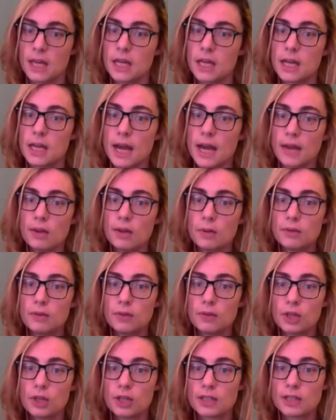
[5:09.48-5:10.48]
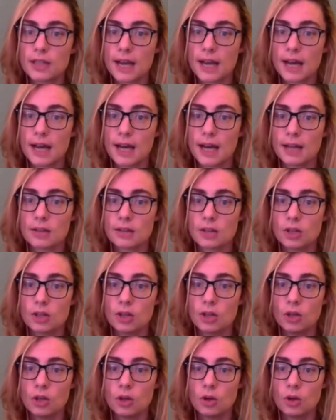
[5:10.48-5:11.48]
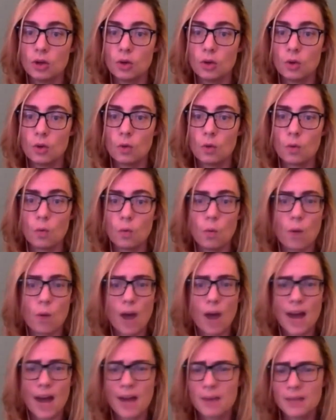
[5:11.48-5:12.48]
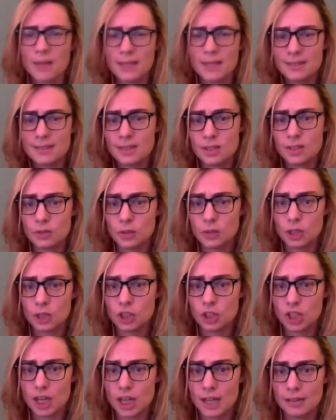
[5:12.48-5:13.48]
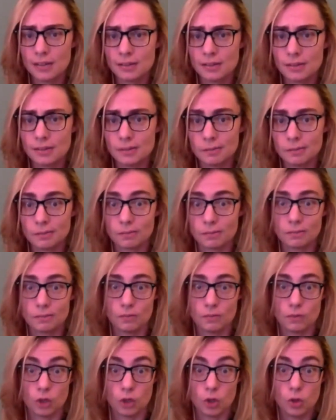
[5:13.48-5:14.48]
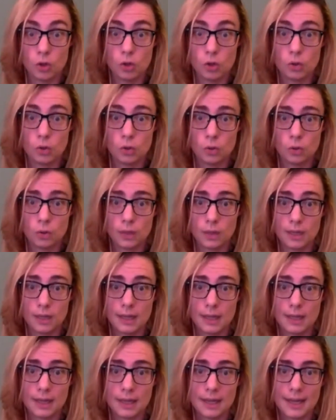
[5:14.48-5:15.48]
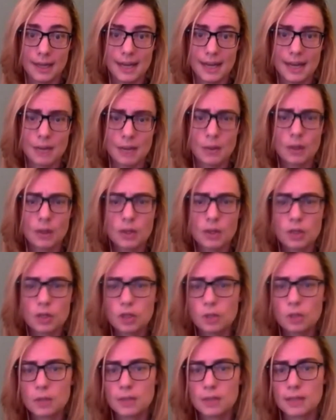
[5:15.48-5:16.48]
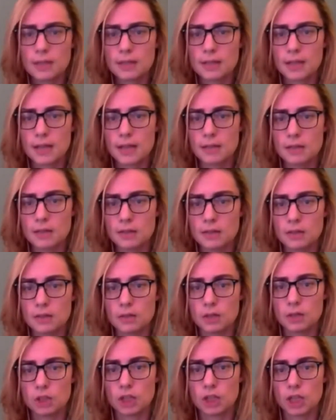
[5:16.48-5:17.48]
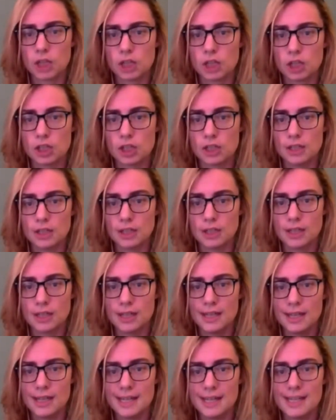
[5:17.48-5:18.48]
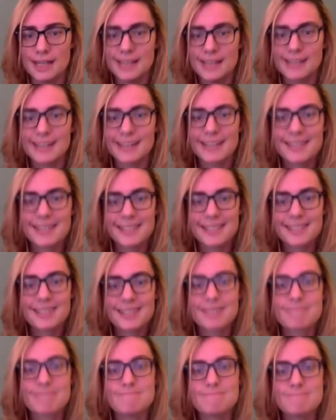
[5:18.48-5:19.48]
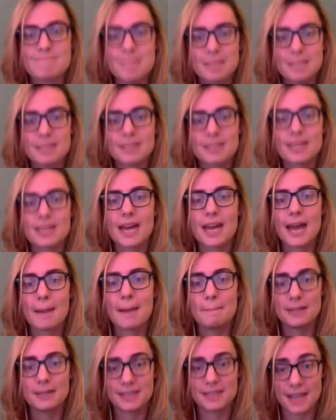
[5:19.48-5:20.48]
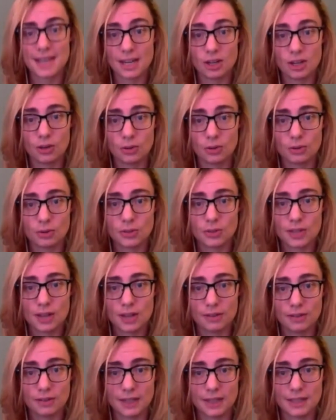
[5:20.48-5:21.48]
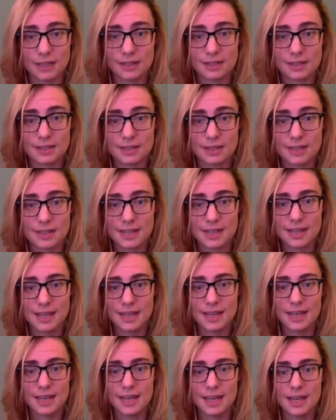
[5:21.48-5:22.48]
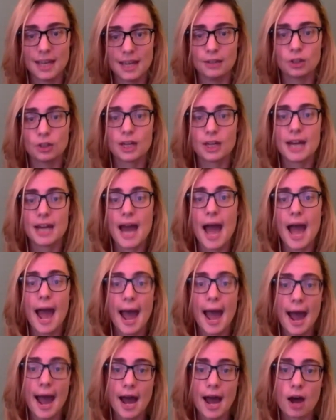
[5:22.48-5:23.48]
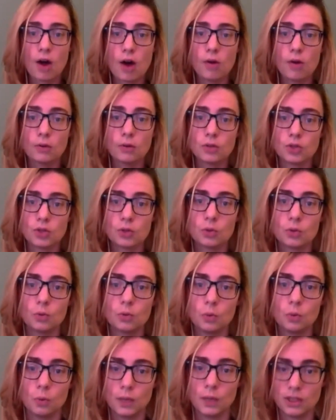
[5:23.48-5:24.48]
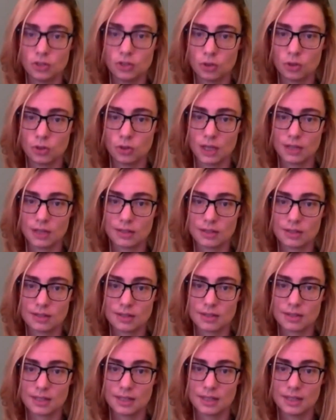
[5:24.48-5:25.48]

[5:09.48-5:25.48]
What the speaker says: Now that we've looked at why we need to differentiate, for who, and what are the two basic types of differentiation, let's get to the meat and potatoes of this and look at how do we do this.